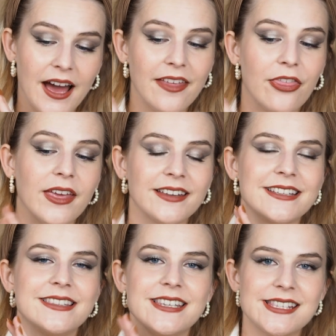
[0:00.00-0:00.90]
I think
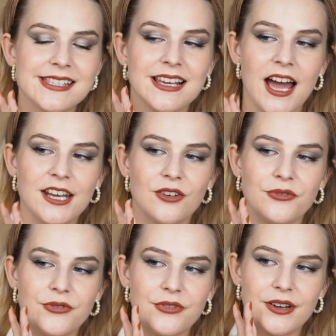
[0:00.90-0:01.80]
that this kind of
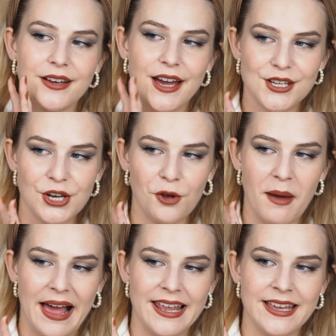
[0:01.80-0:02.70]
eyeshadow
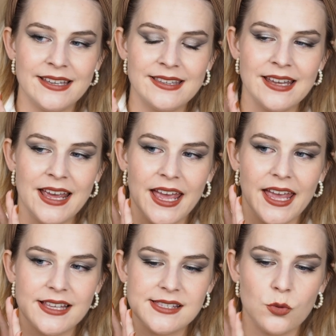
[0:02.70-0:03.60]
palette
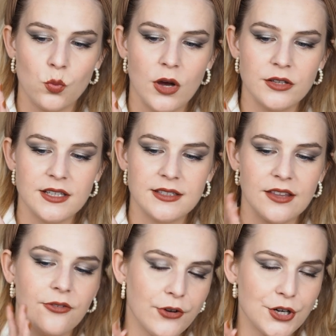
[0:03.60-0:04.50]
is the one that
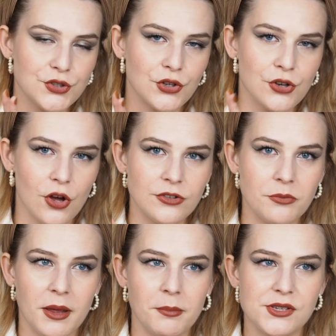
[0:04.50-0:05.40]
at first you're not
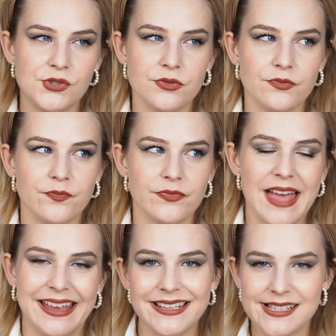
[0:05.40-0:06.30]
maybe
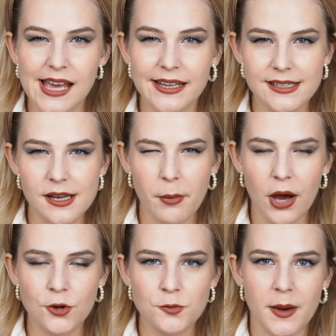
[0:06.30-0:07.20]
that excited
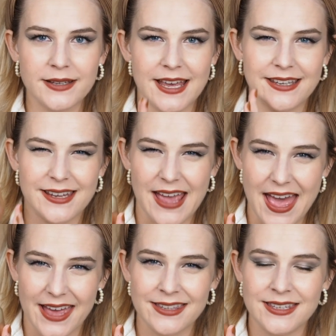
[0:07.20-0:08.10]
about, but at the
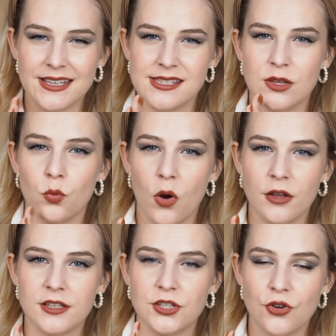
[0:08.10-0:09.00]
end it's the
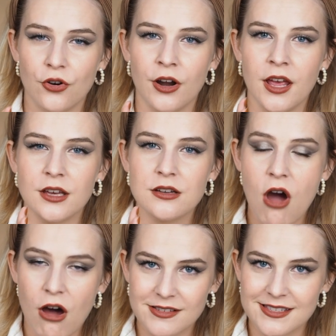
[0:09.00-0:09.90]
one that you're
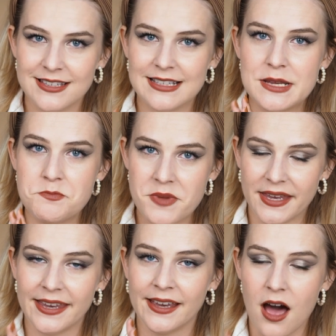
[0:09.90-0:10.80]
constantly
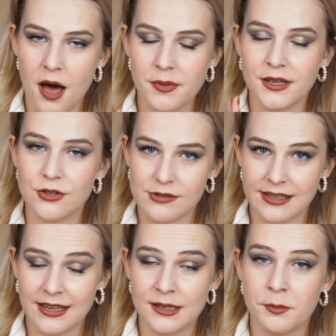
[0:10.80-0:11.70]
picking up and
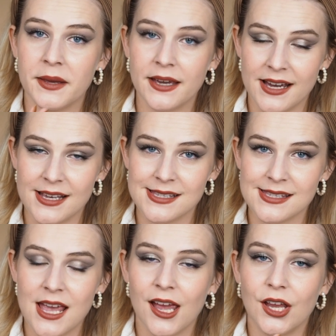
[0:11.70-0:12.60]
using it,
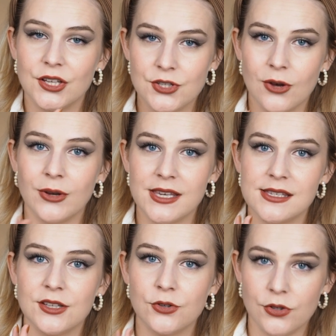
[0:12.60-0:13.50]
because it's so
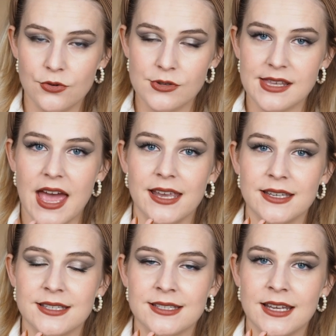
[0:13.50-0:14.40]
easy to use
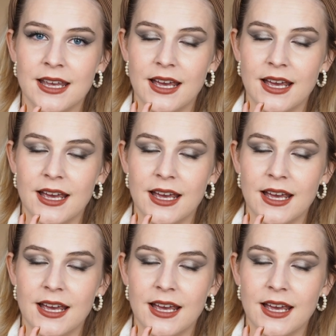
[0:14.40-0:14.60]
and